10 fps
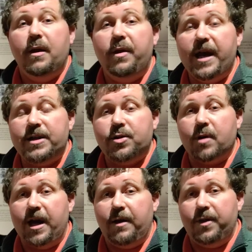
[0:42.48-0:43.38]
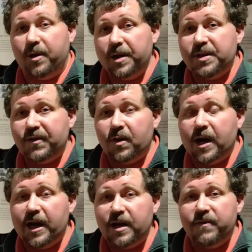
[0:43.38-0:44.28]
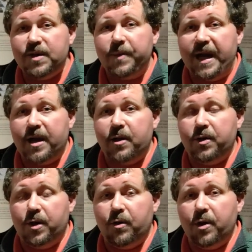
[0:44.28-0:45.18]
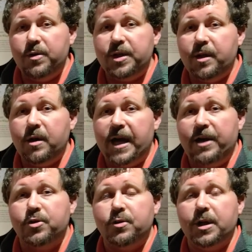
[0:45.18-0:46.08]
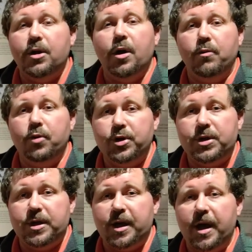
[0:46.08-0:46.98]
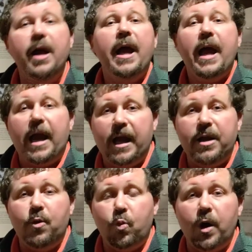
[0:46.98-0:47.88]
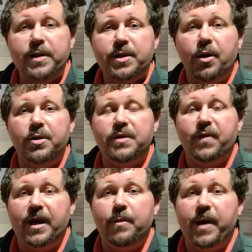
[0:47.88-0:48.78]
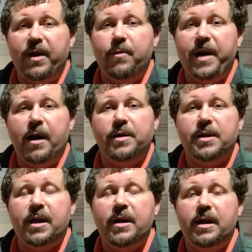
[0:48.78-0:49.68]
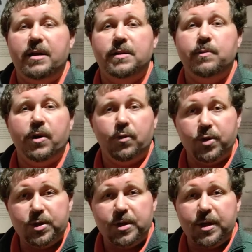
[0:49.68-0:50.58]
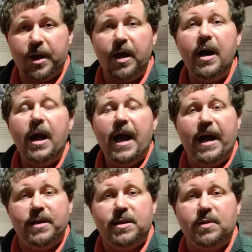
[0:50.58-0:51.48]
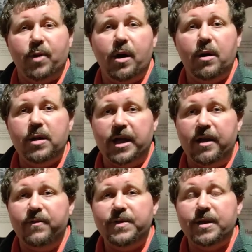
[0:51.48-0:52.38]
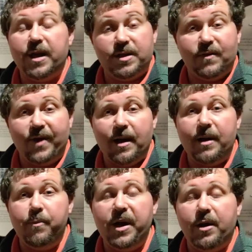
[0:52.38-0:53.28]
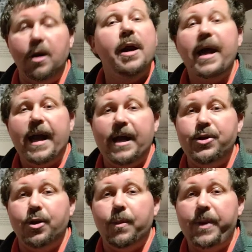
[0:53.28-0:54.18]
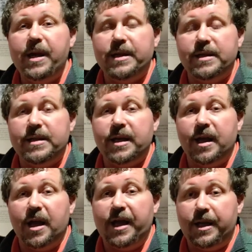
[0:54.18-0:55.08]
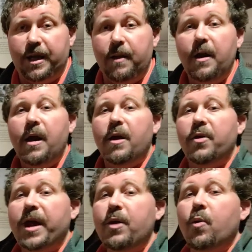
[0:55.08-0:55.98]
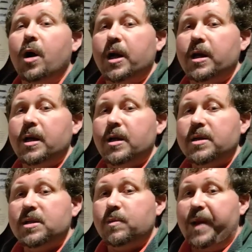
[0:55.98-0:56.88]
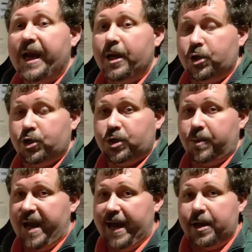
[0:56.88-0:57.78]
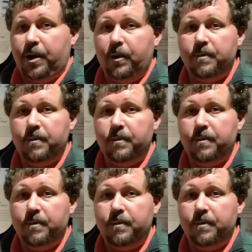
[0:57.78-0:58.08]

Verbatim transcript: That's right. There is a variety of tobacco that grows here naturally called rustica, and it was cultivated by the Powhatan Indians. But rustica has small leaves, it's very bitter, and Europeans didn't like it. They wanted Spanish tobacco.